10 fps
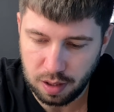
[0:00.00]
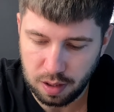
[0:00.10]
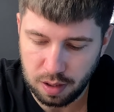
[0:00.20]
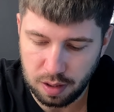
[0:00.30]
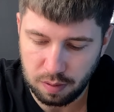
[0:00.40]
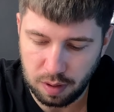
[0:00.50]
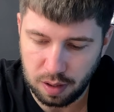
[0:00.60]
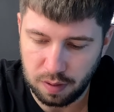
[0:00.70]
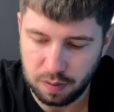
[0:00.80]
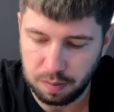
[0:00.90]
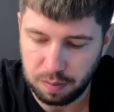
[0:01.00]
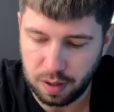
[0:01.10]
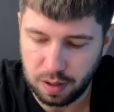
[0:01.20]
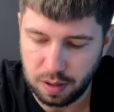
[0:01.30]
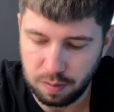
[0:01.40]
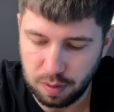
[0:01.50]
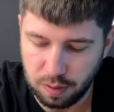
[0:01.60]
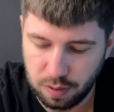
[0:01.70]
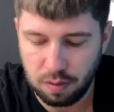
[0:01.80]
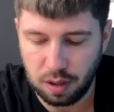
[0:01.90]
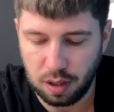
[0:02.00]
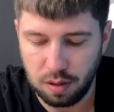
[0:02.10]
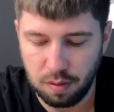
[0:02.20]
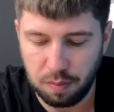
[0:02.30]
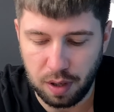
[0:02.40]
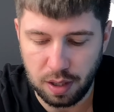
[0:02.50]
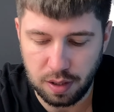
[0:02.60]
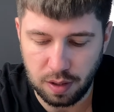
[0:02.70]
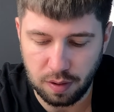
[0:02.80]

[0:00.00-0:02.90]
And we have the party boost. We can do party or